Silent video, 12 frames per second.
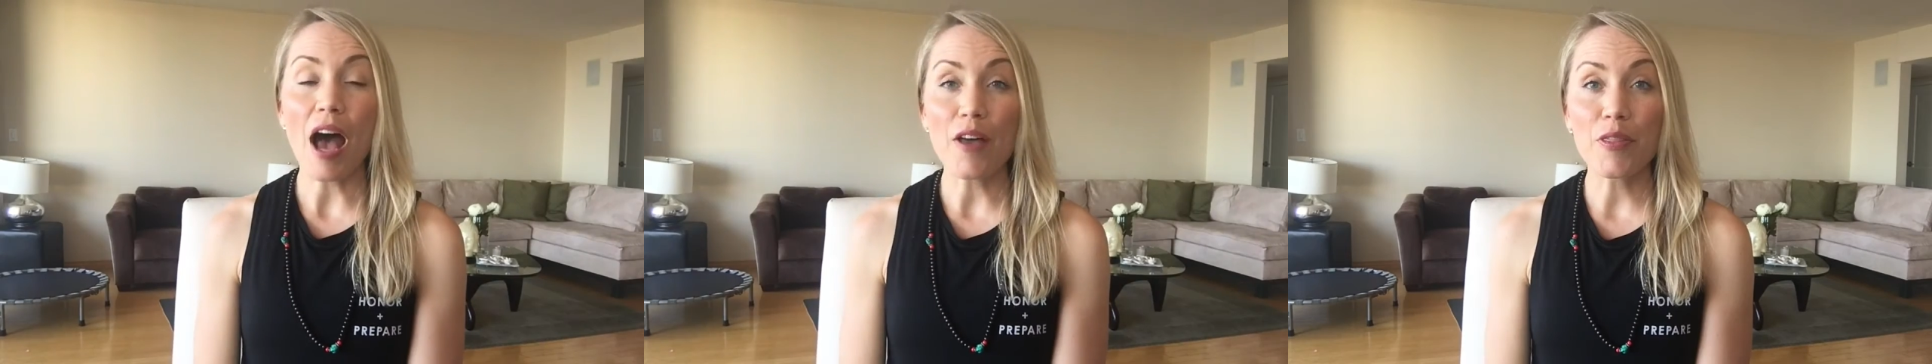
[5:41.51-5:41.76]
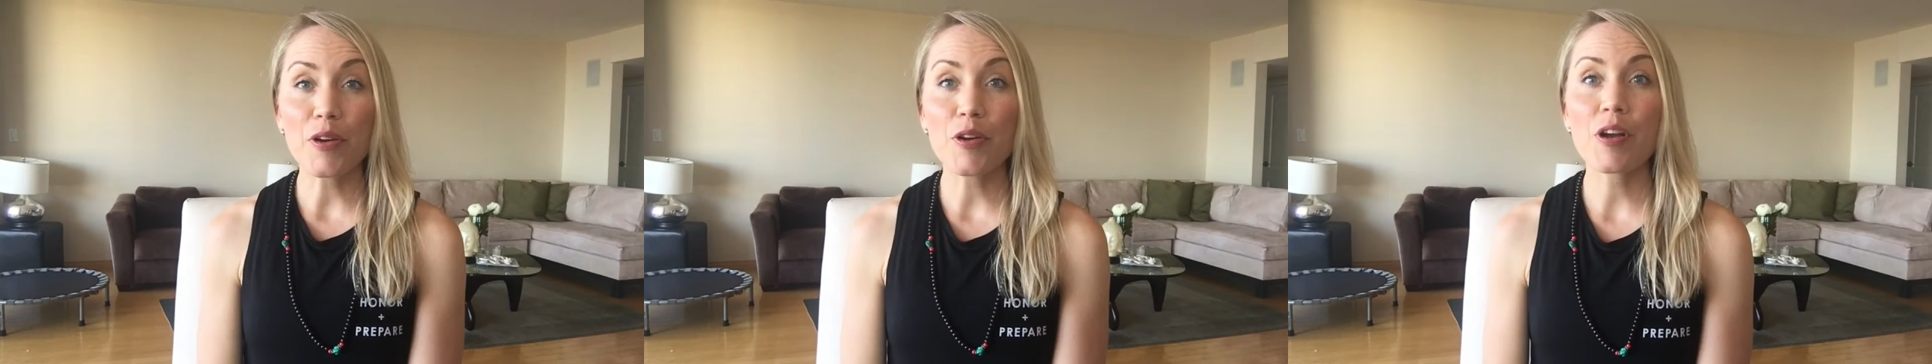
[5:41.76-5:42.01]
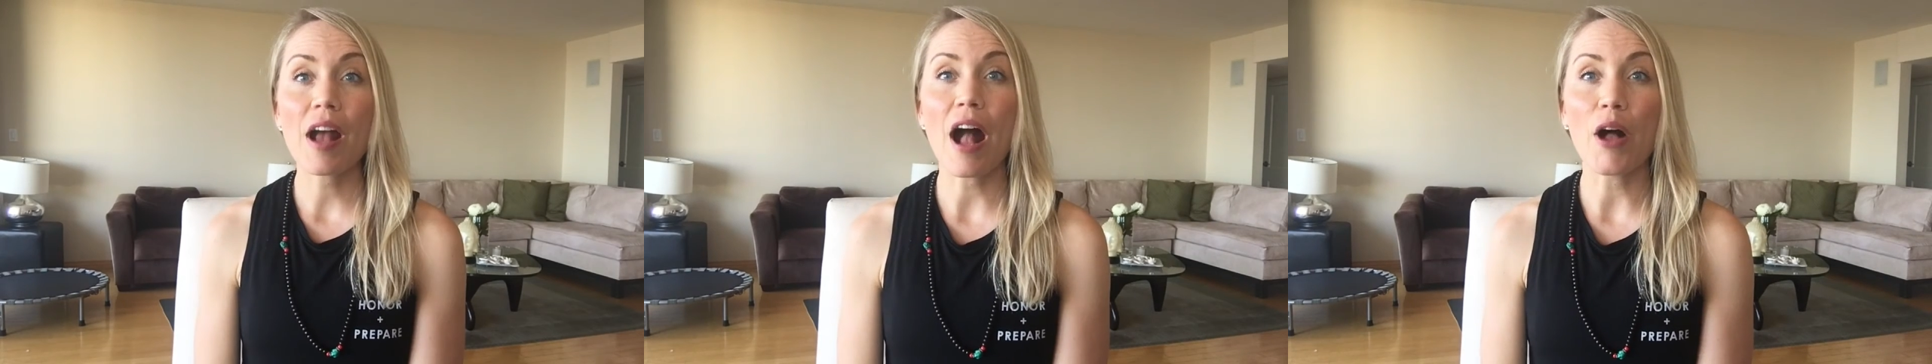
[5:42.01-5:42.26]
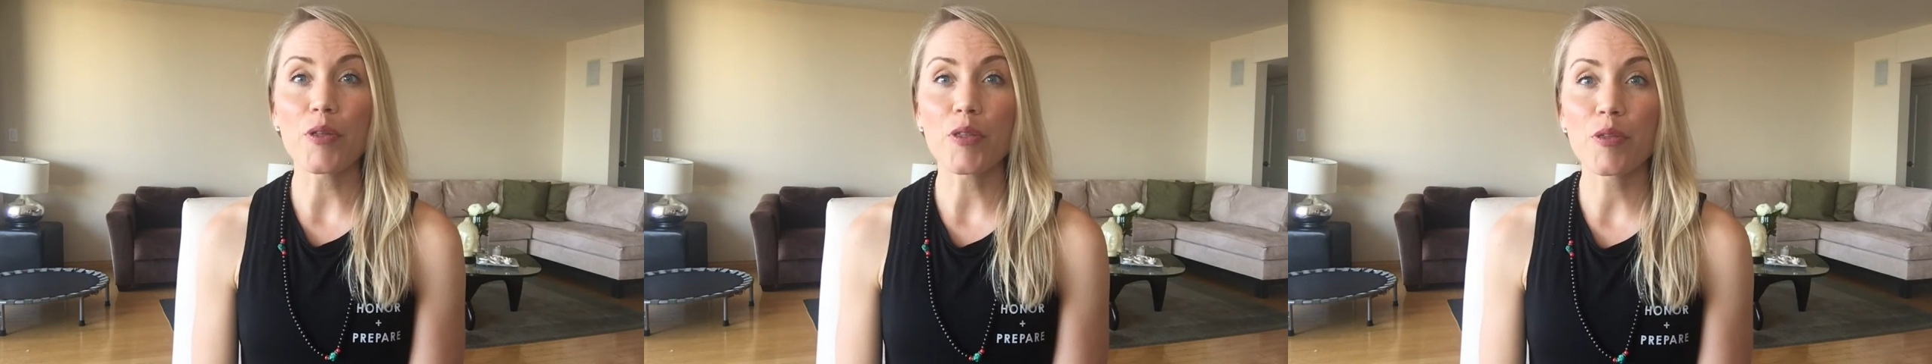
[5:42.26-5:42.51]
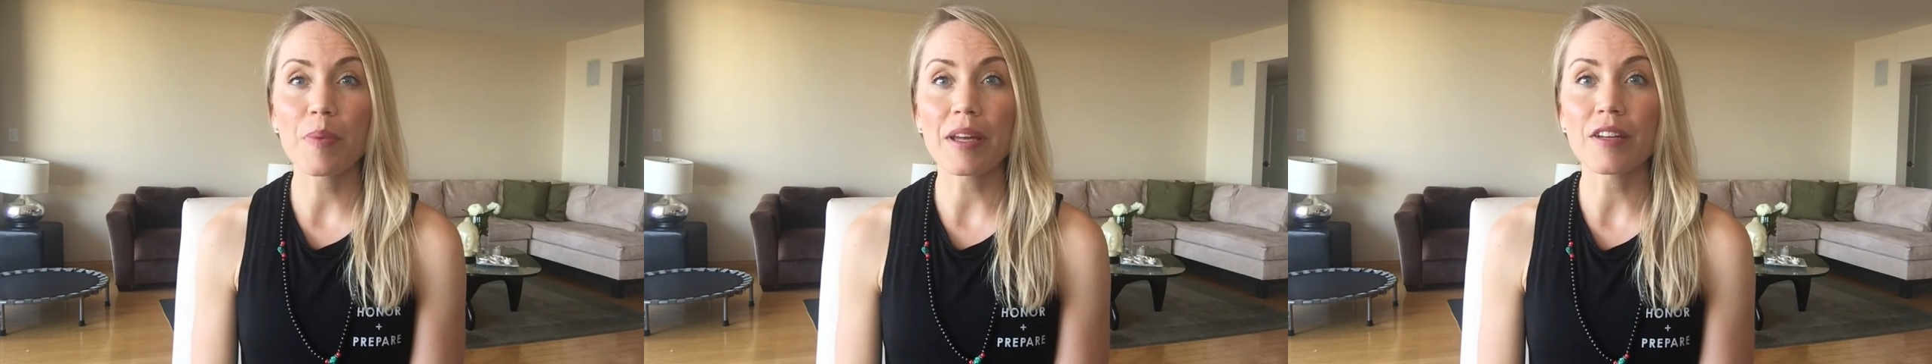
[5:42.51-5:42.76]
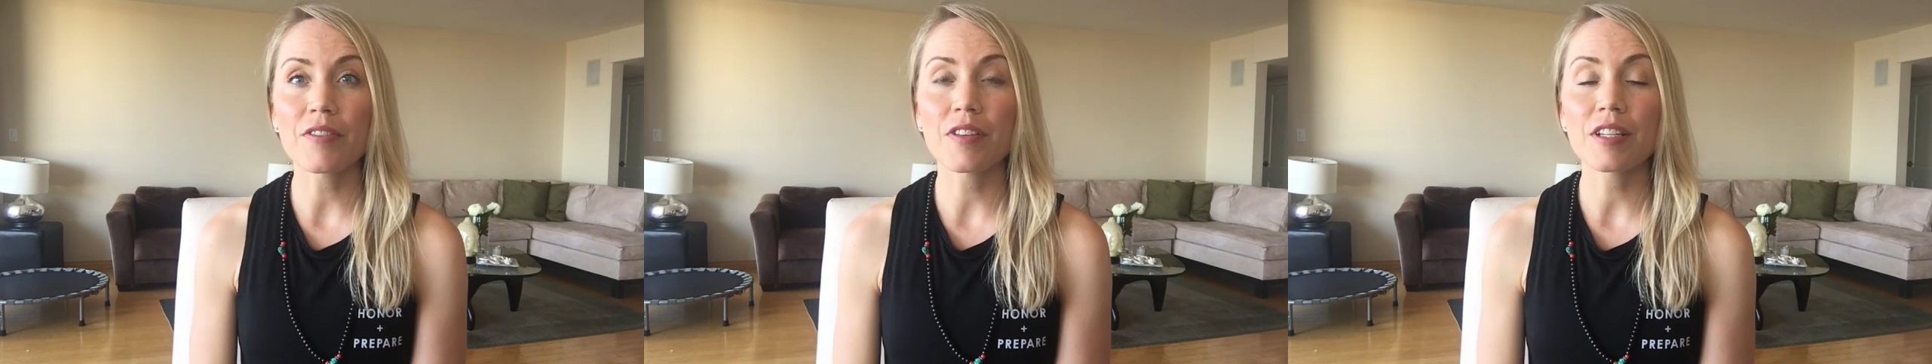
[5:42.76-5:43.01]
other health
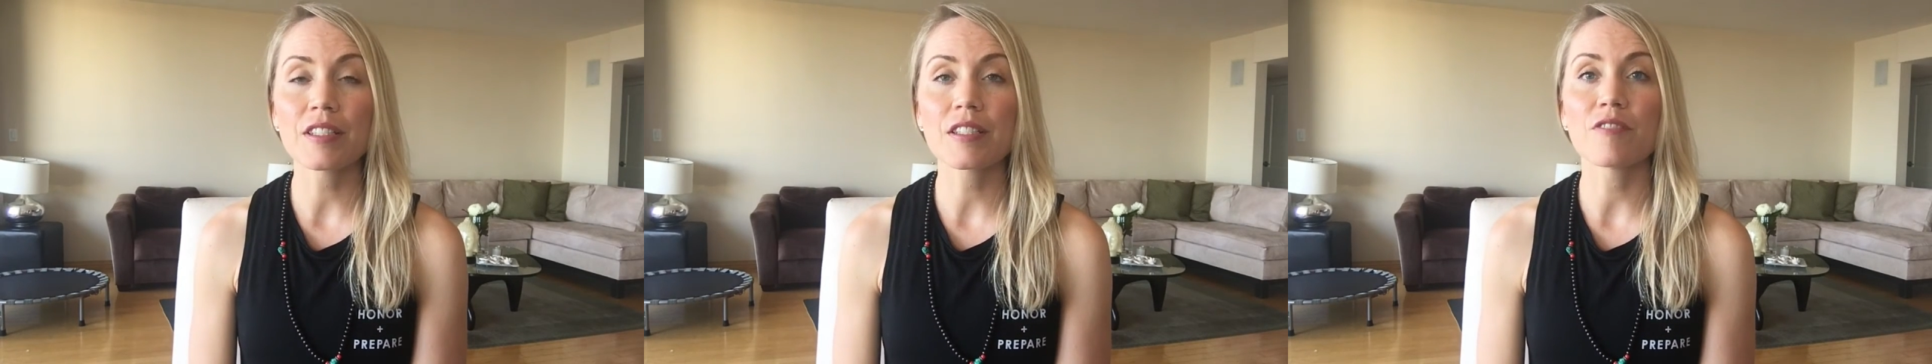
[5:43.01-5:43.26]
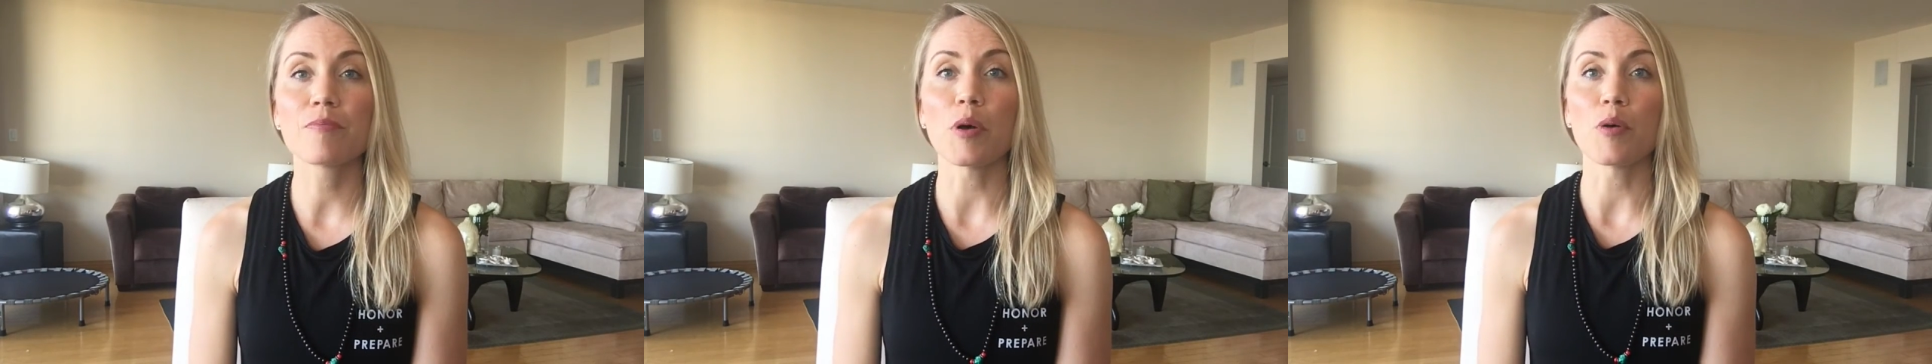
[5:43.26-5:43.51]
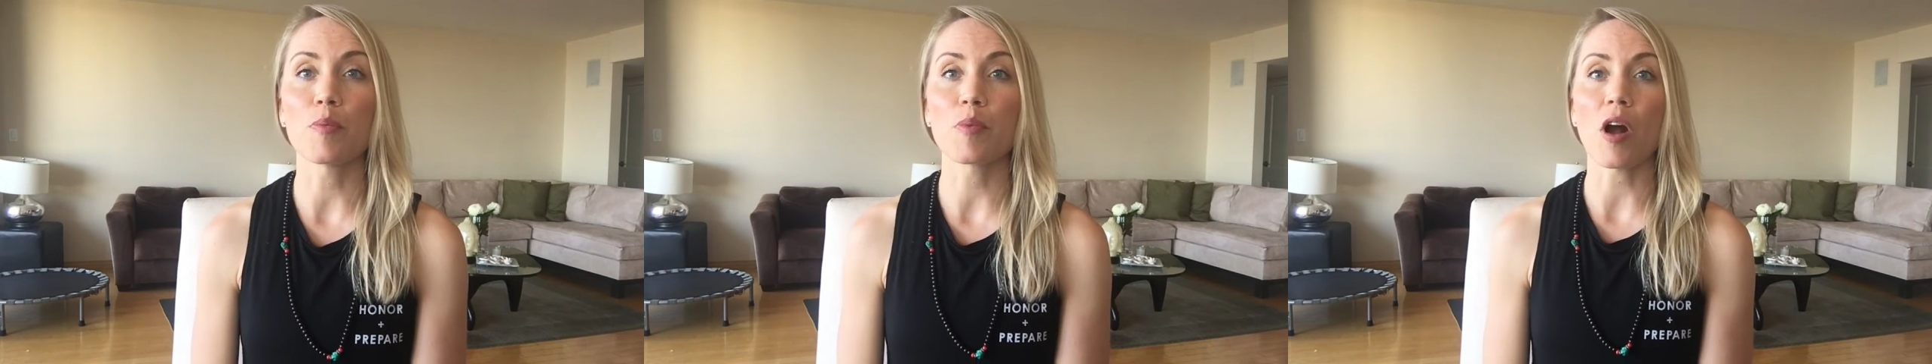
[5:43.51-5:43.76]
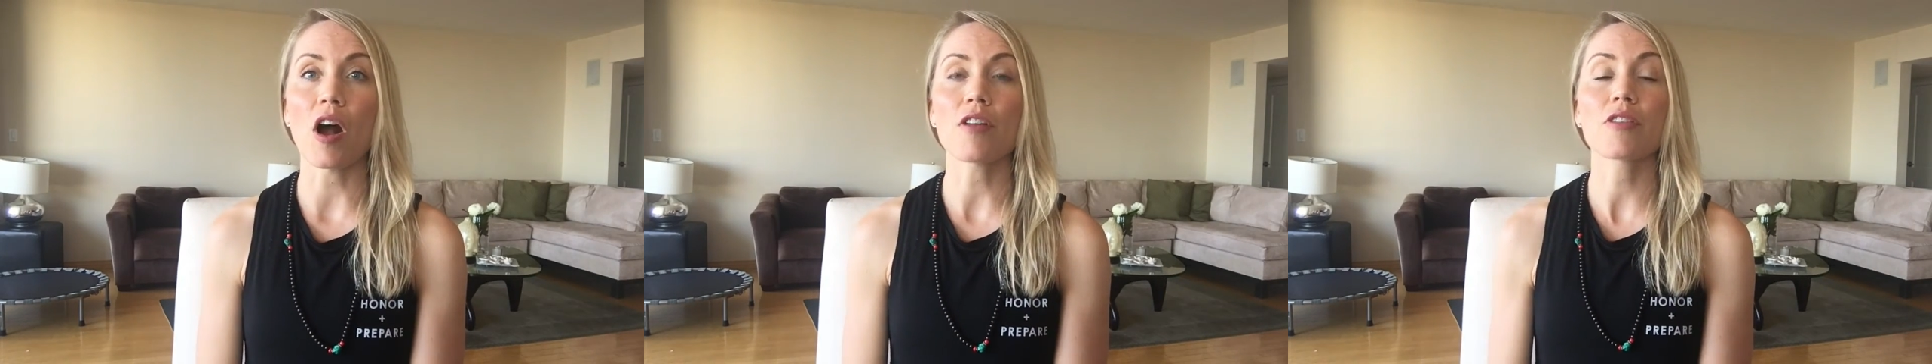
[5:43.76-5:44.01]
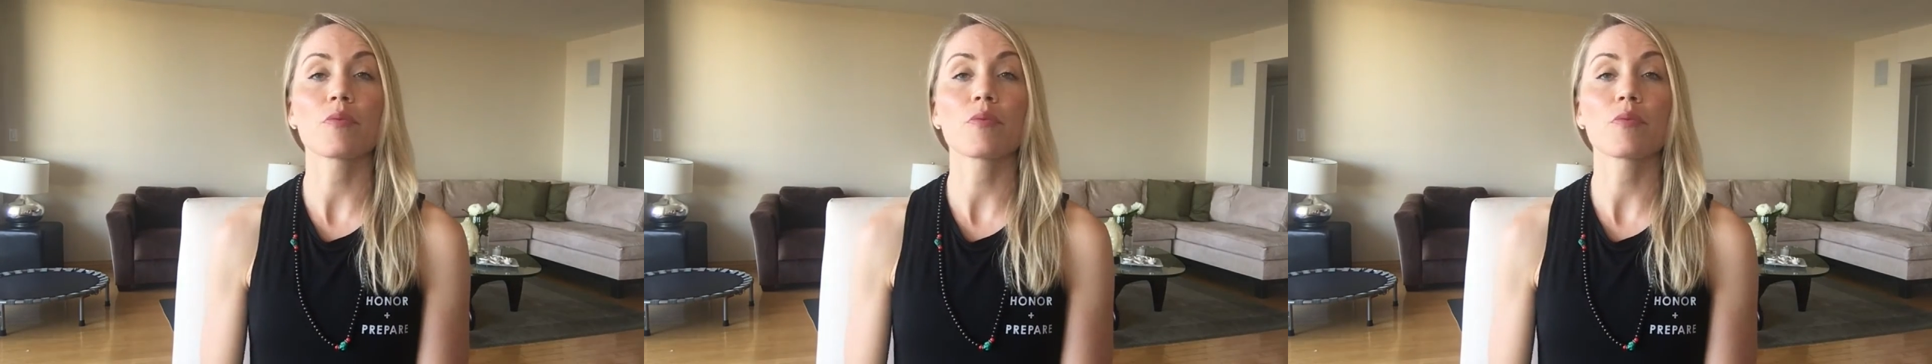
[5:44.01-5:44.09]
benefits of bone broth